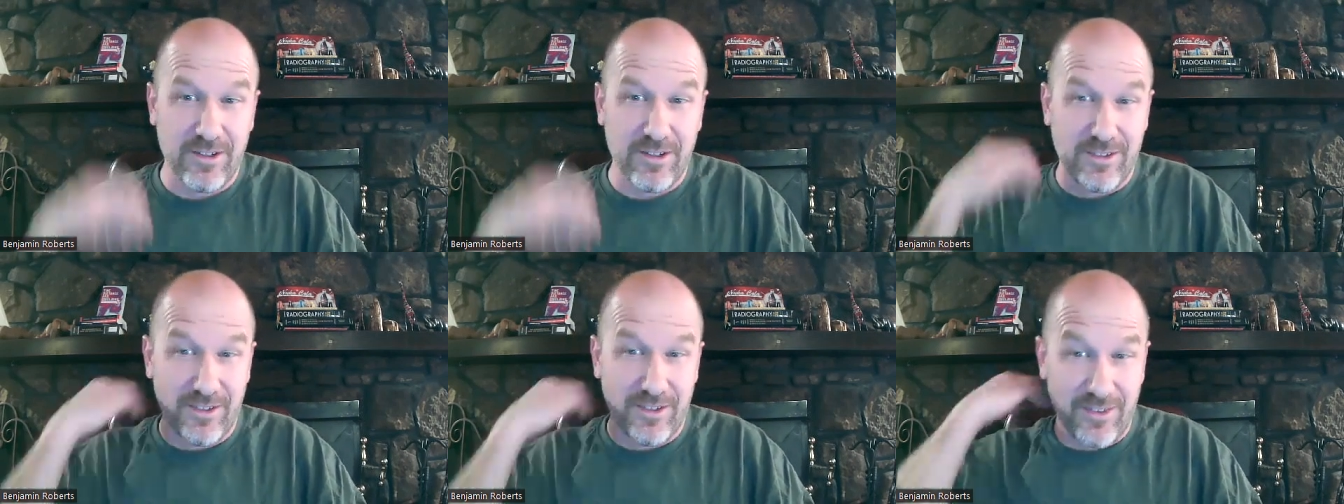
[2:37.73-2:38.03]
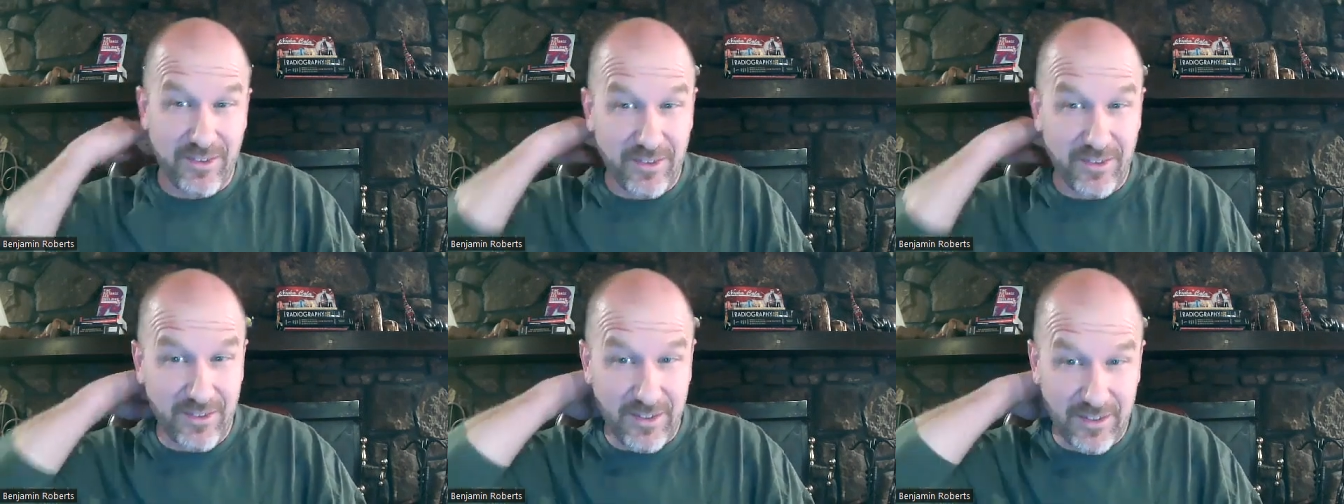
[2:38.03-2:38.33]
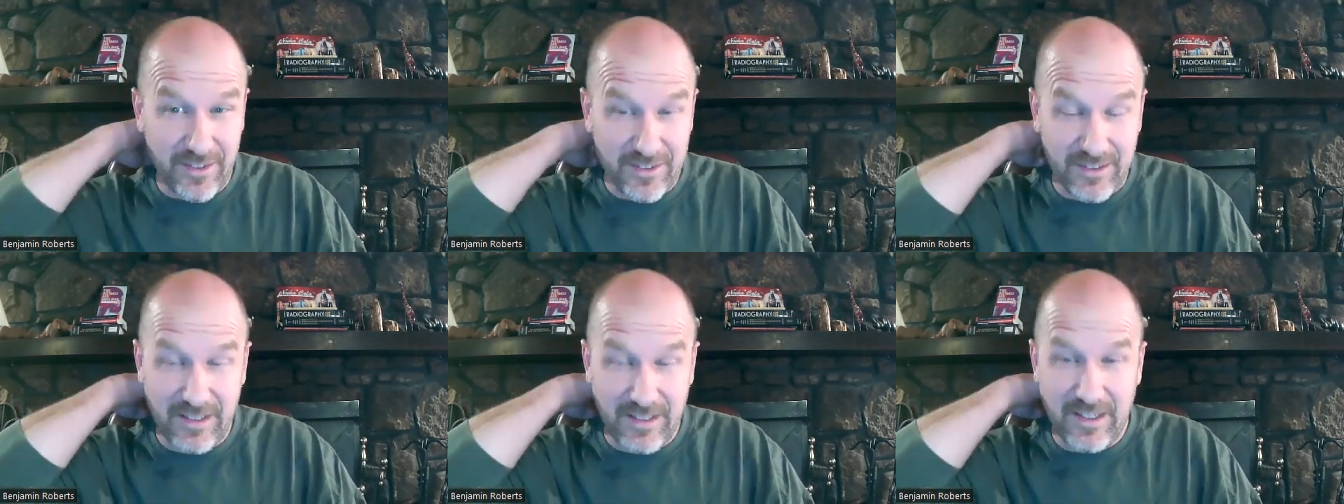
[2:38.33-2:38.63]
longer than
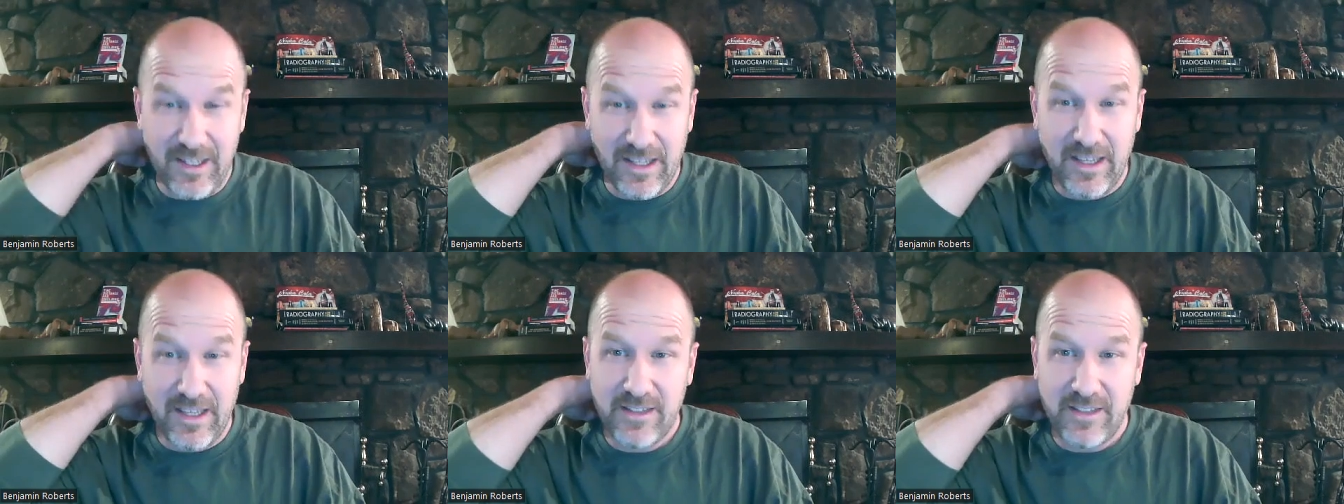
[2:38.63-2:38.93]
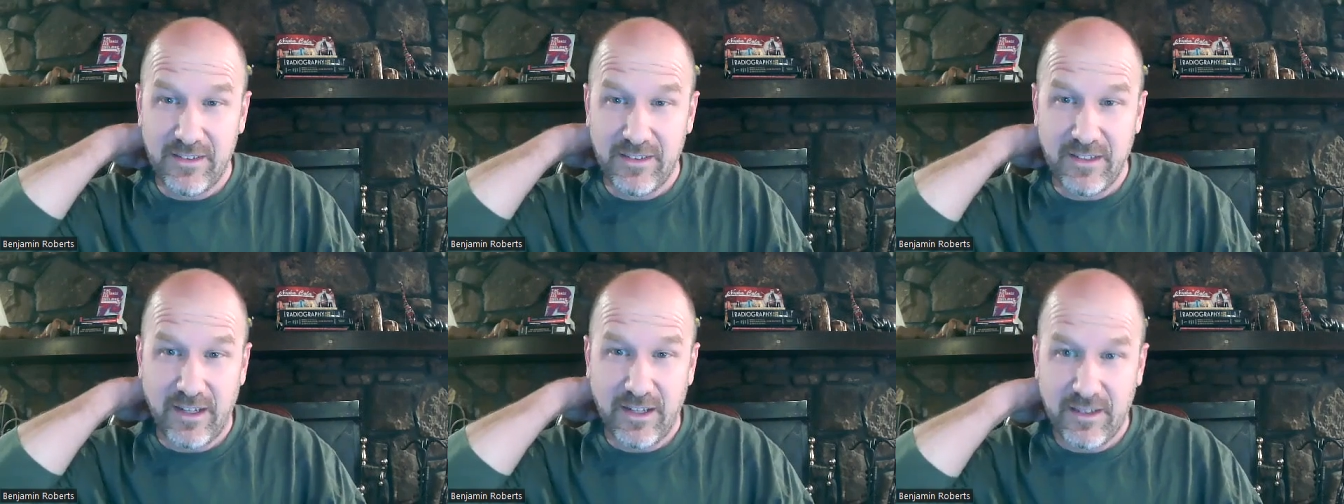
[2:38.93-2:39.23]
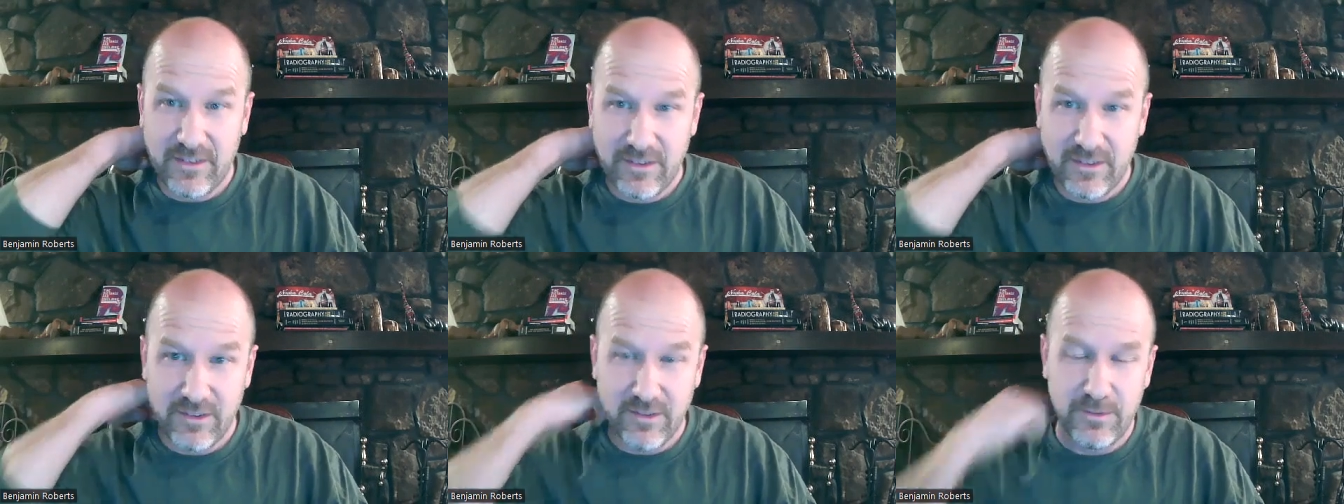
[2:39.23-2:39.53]
60 days and
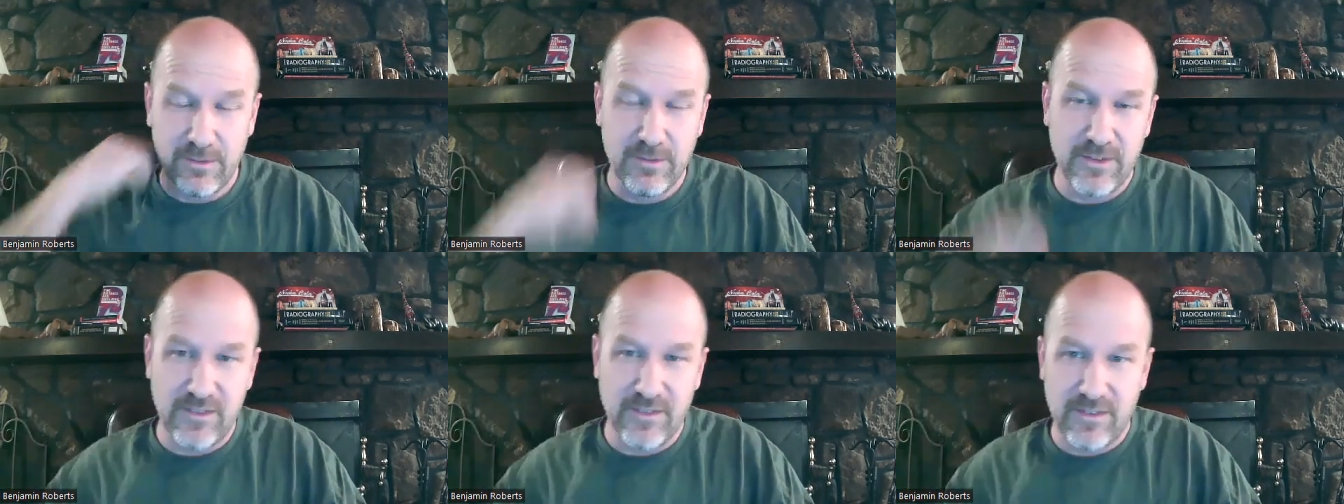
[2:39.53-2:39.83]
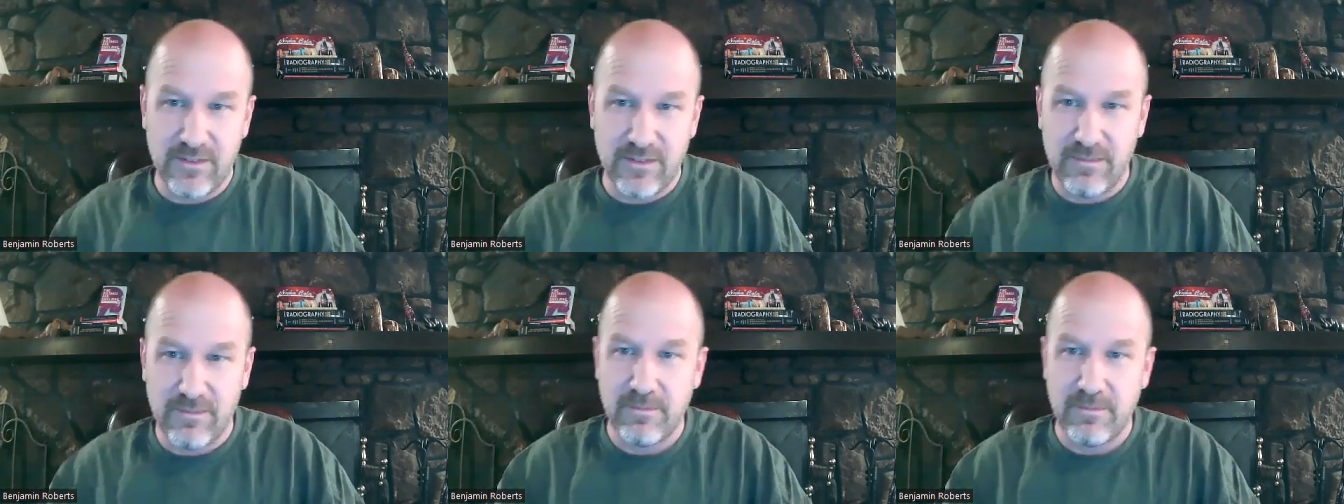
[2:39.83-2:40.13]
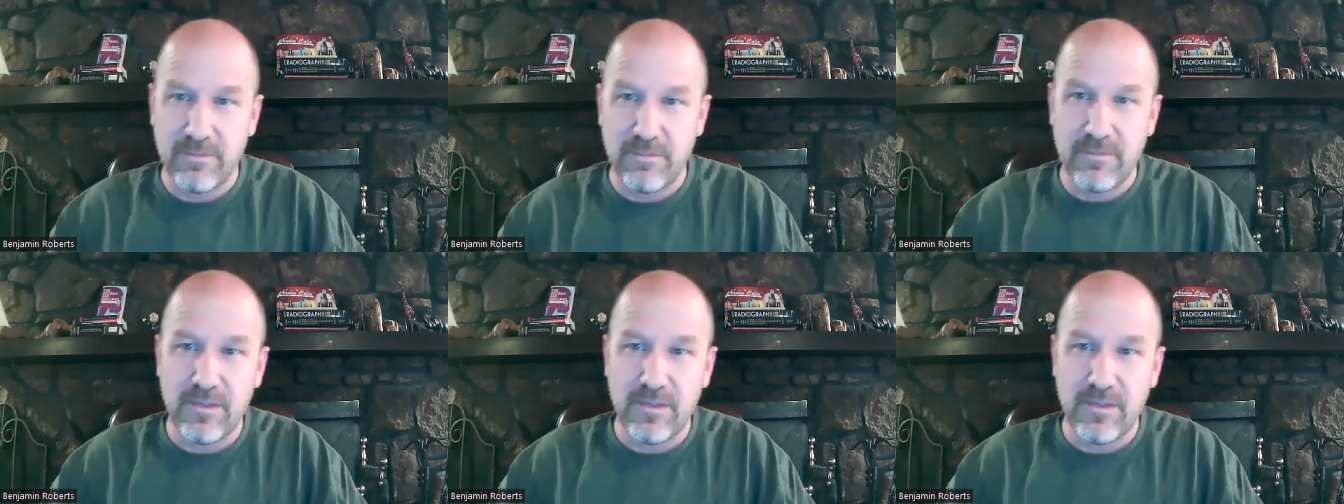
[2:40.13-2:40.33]
I still was,